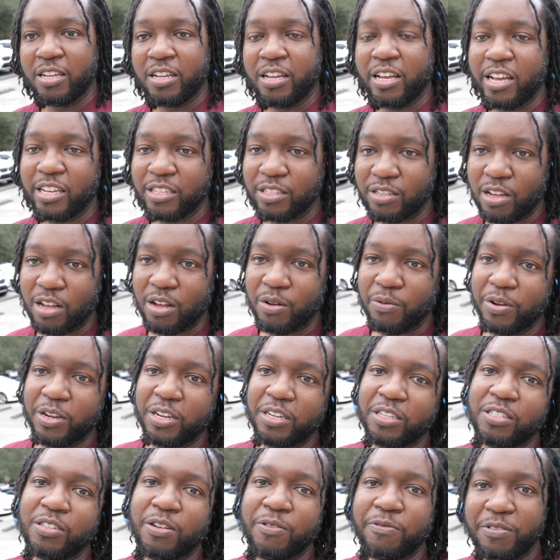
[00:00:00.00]
As
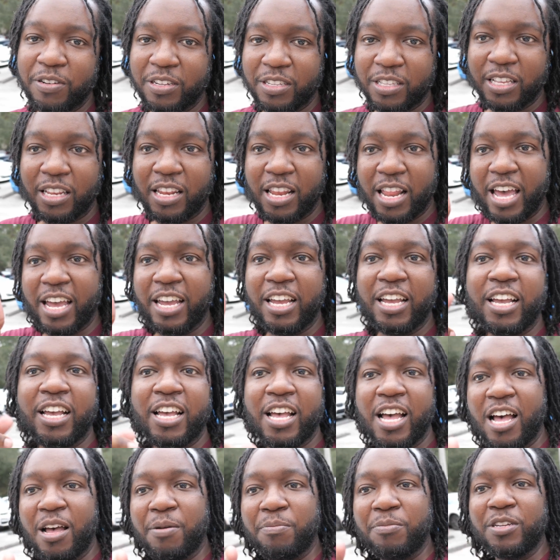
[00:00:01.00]
always, don't forget to like,
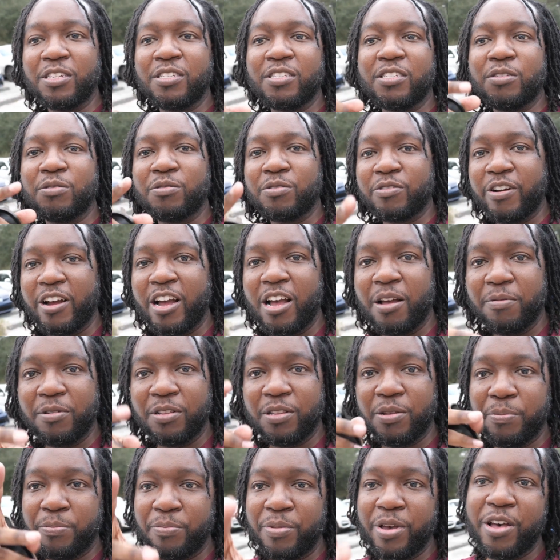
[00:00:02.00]
comment, subscribe, hit
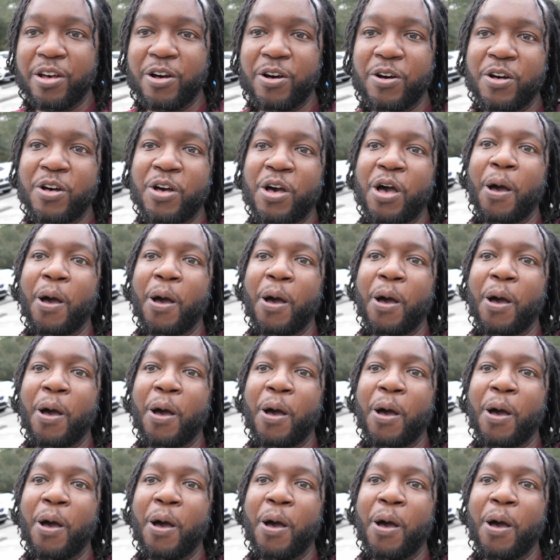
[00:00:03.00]
the bell,